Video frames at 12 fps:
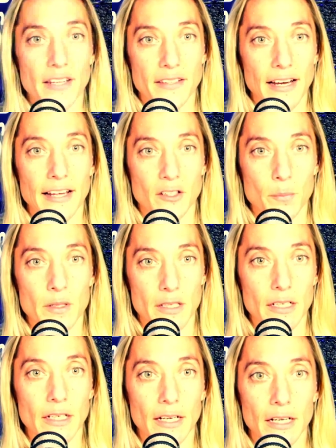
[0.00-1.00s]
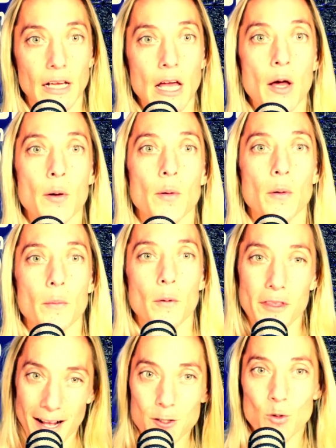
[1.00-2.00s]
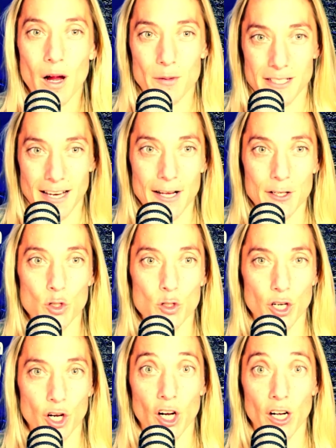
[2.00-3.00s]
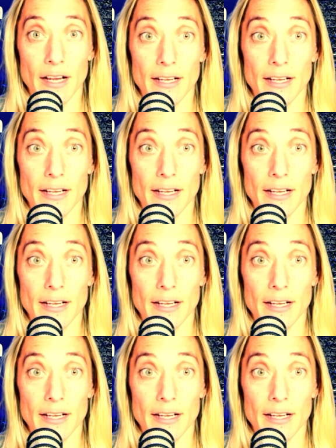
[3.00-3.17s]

that at the beginning. You know, yeah. Well, that's why I was an asshole to her, and